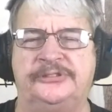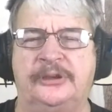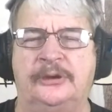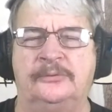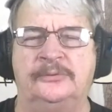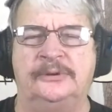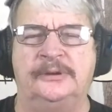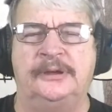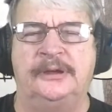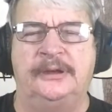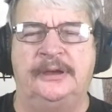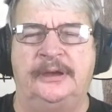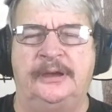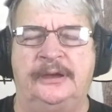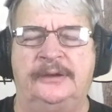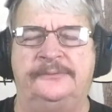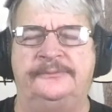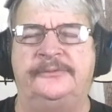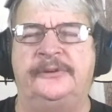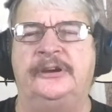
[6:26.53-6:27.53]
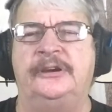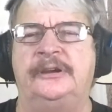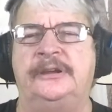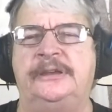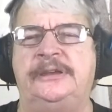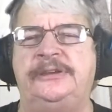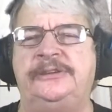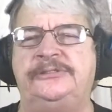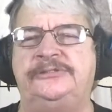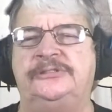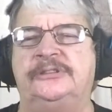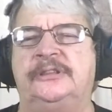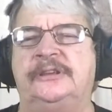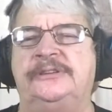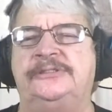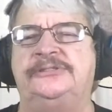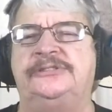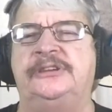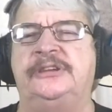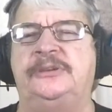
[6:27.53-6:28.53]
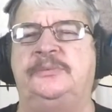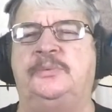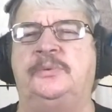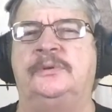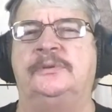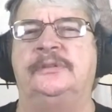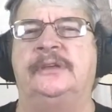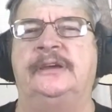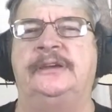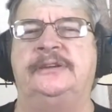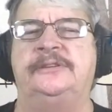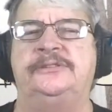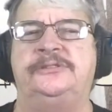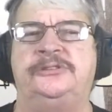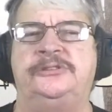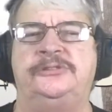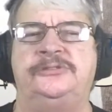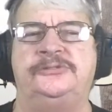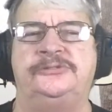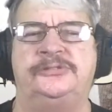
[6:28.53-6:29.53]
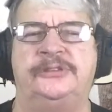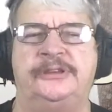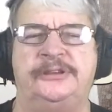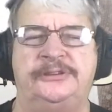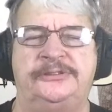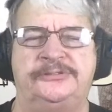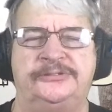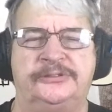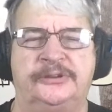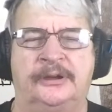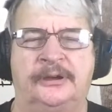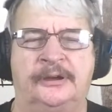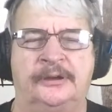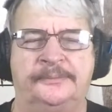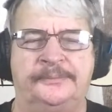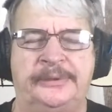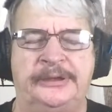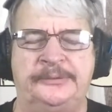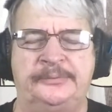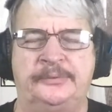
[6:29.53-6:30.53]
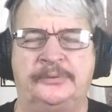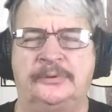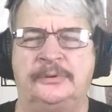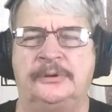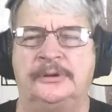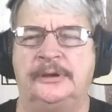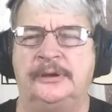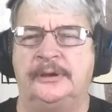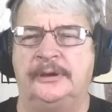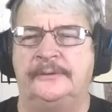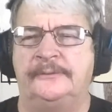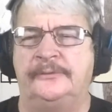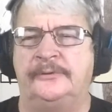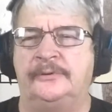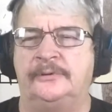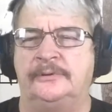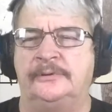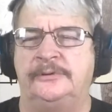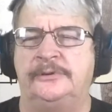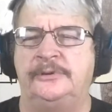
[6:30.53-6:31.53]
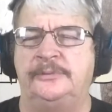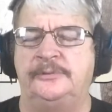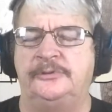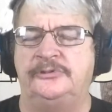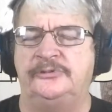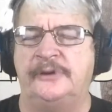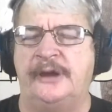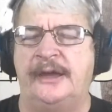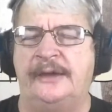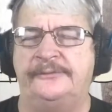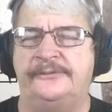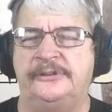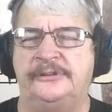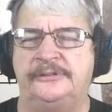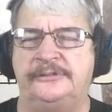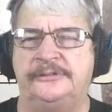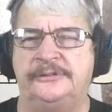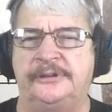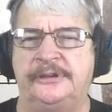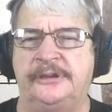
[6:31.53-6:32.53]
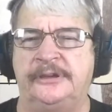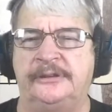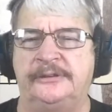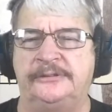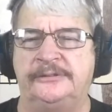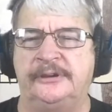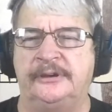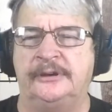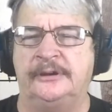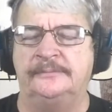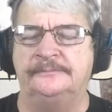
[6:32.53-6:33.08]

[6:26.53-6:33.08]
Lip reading: So you could very easily see where they could use these people for human traffic to get